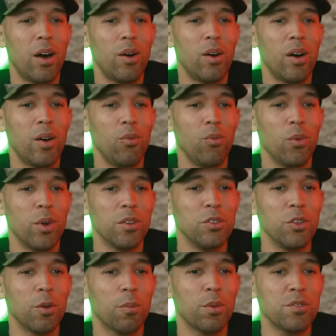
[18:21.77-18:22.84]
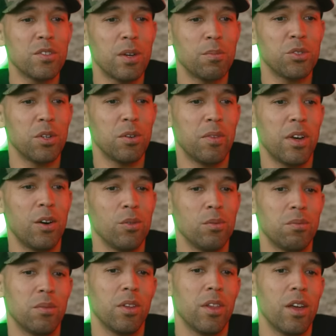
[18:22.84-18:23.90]
how, what is your perception of
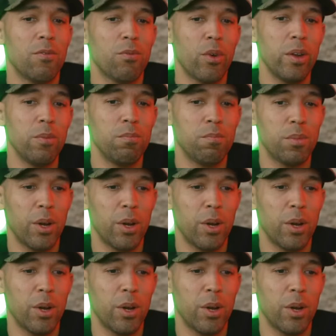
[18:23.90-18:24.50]
how the left right